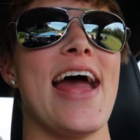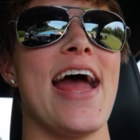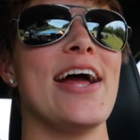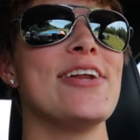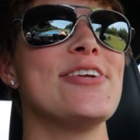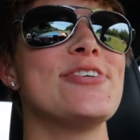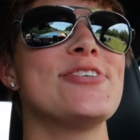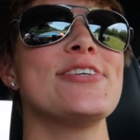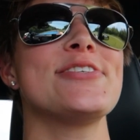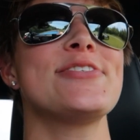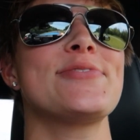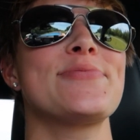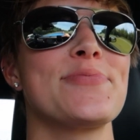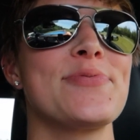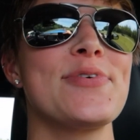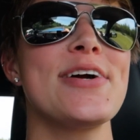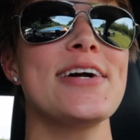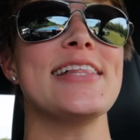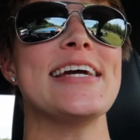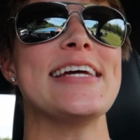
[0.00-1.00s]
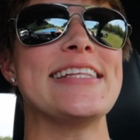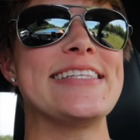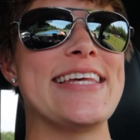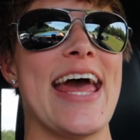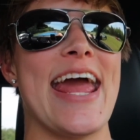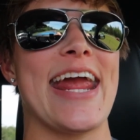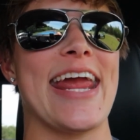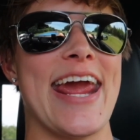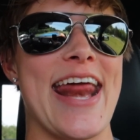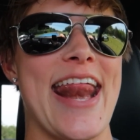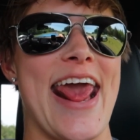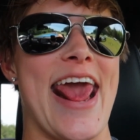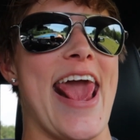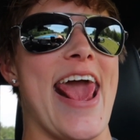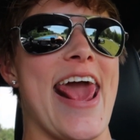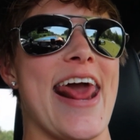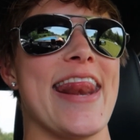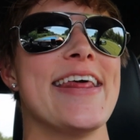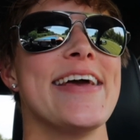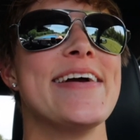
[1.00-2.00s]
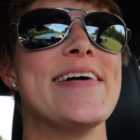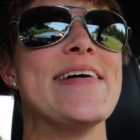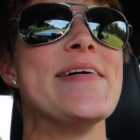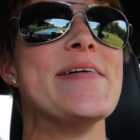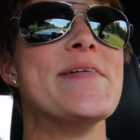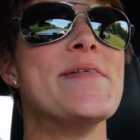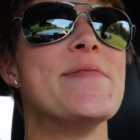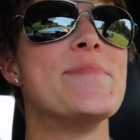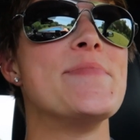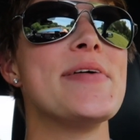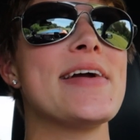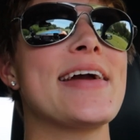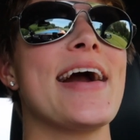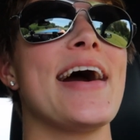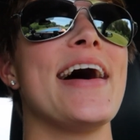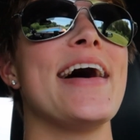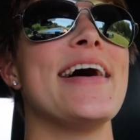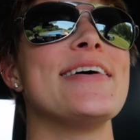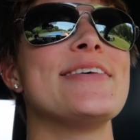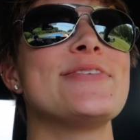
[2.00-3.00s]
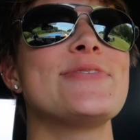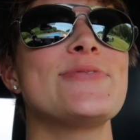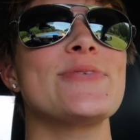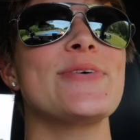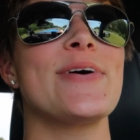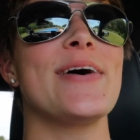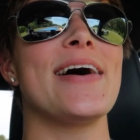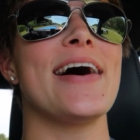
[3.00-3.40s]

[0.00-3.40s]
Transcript: and just really take it in? Because,